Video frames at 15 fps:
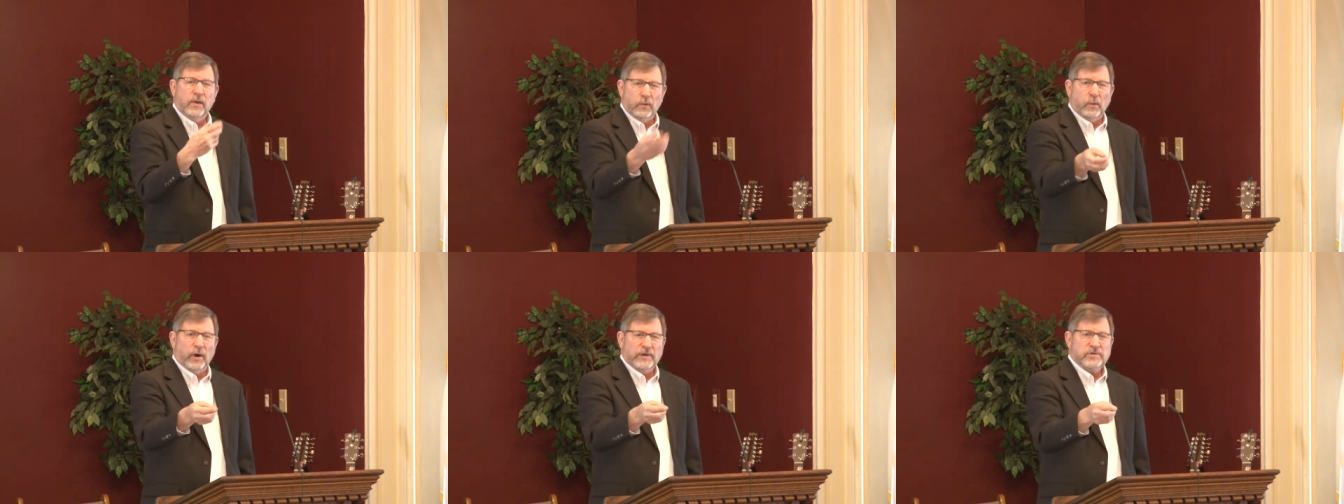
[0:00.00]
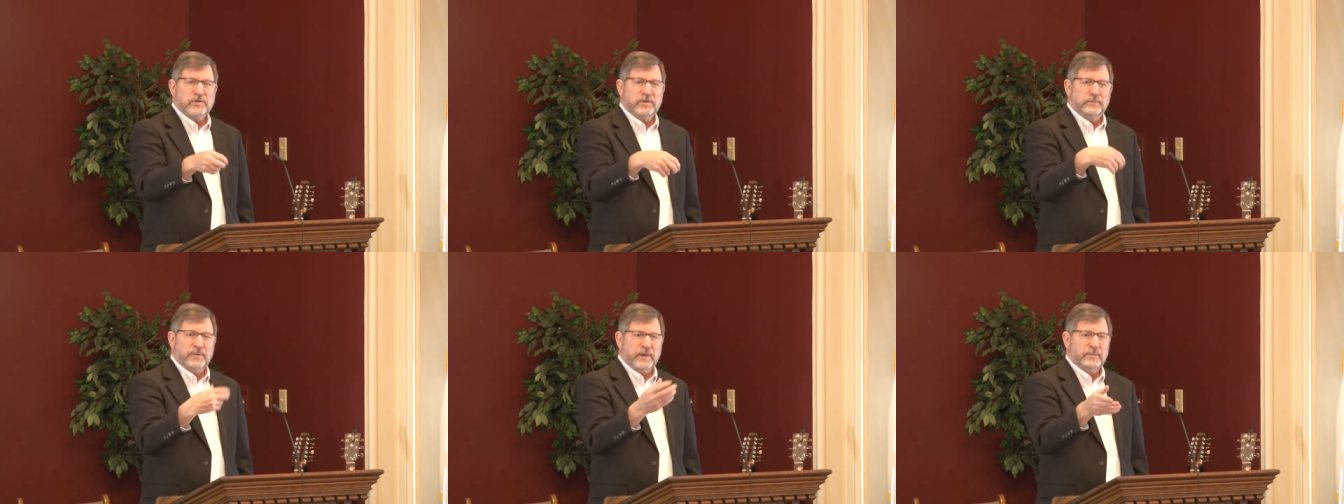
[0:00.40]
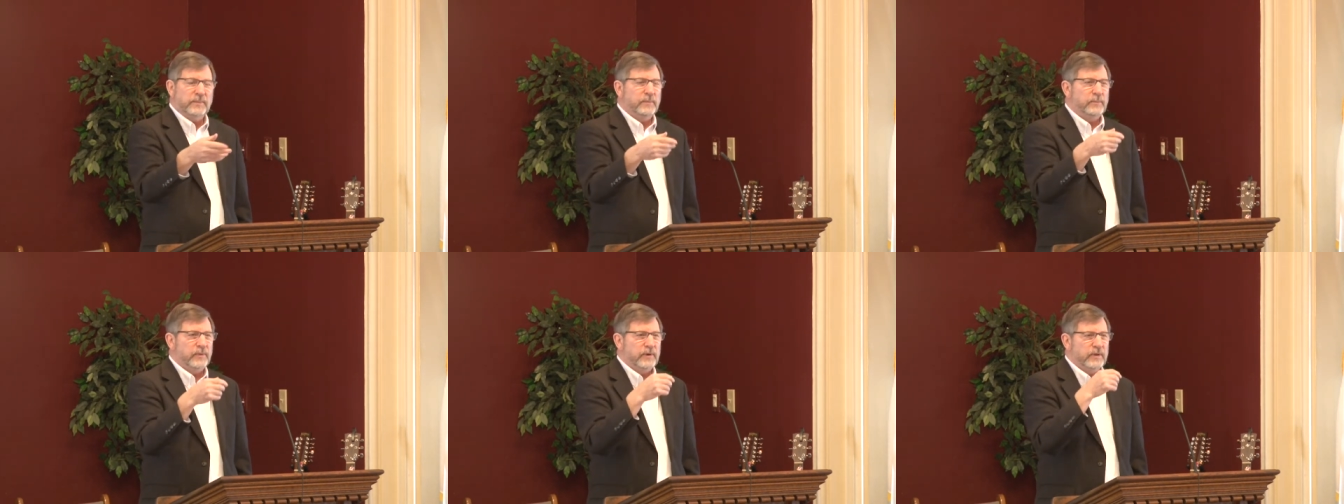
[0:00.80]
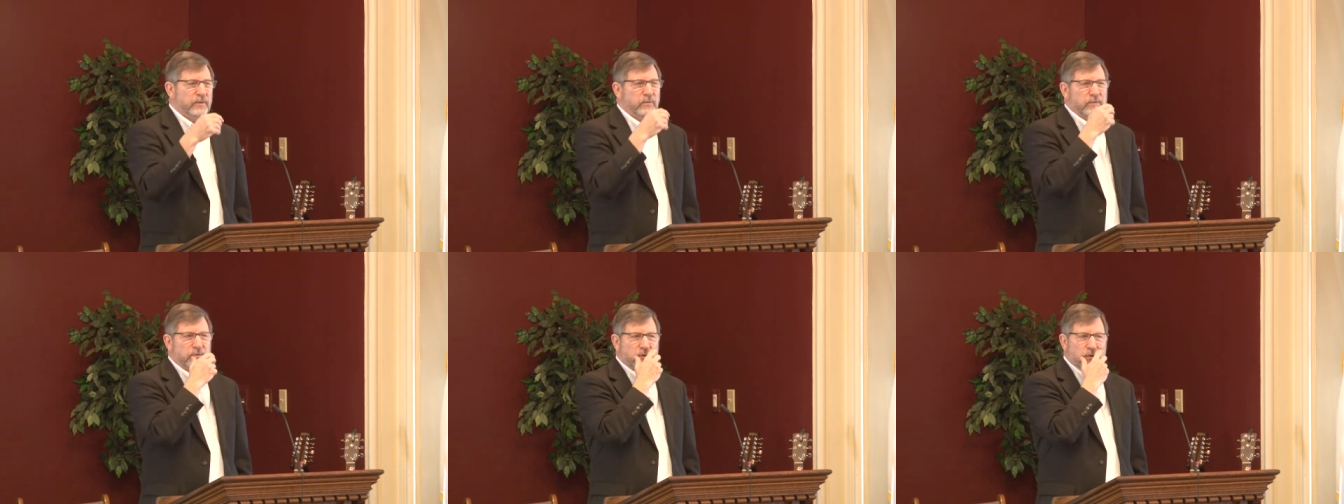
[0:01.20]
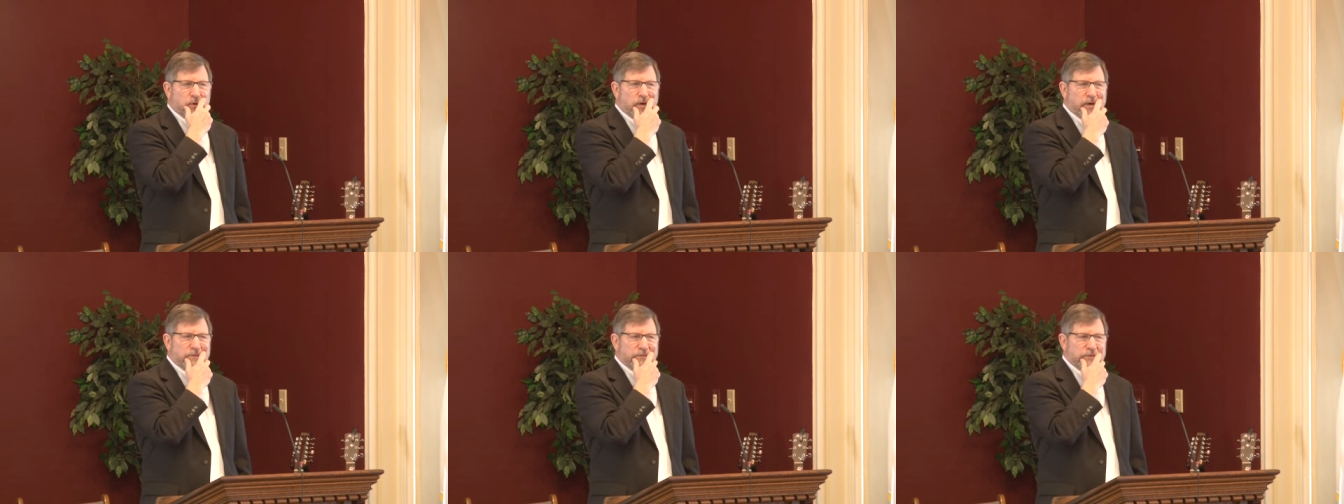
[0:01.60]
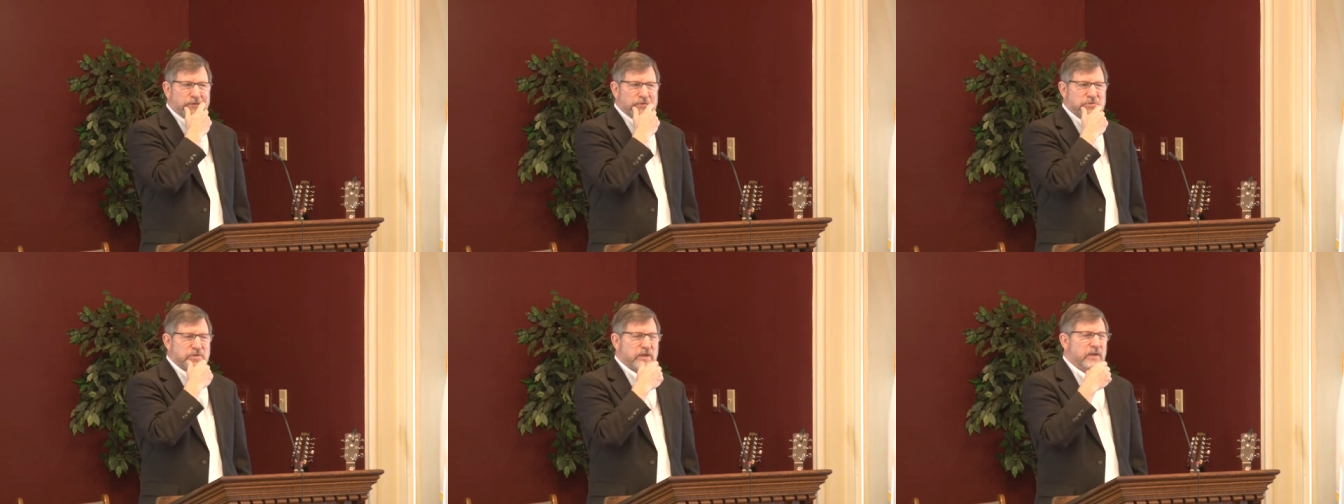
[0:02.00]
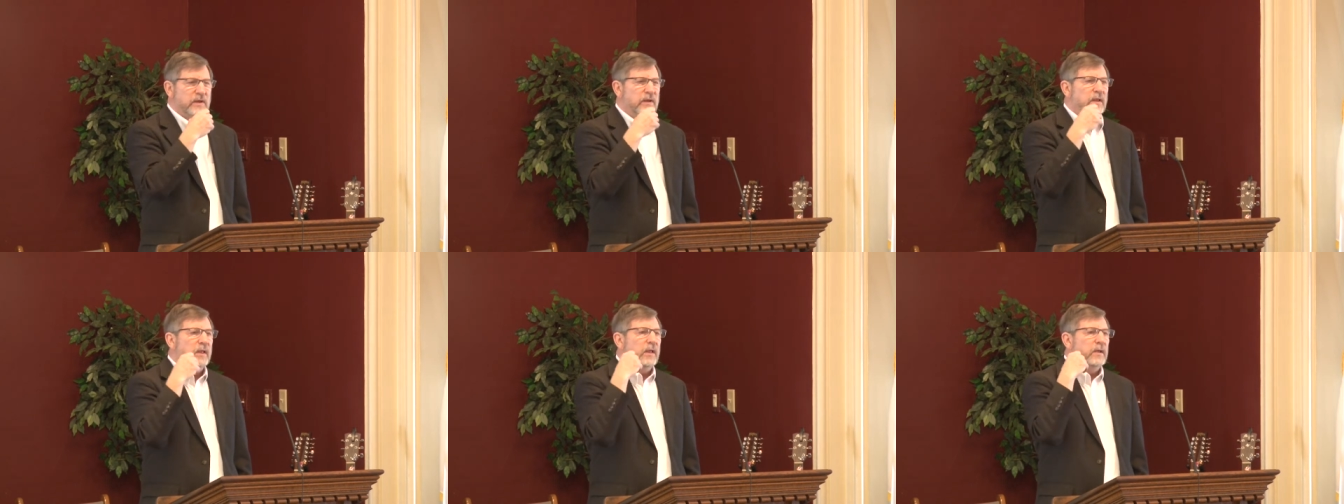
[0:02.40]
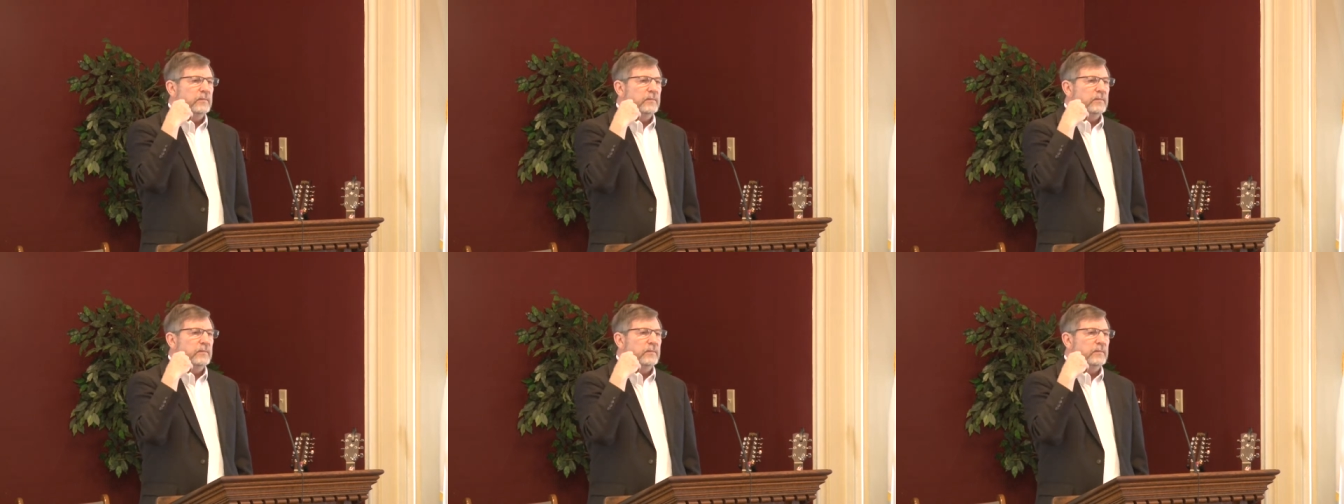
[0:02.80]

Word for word: watching people put their offerings in.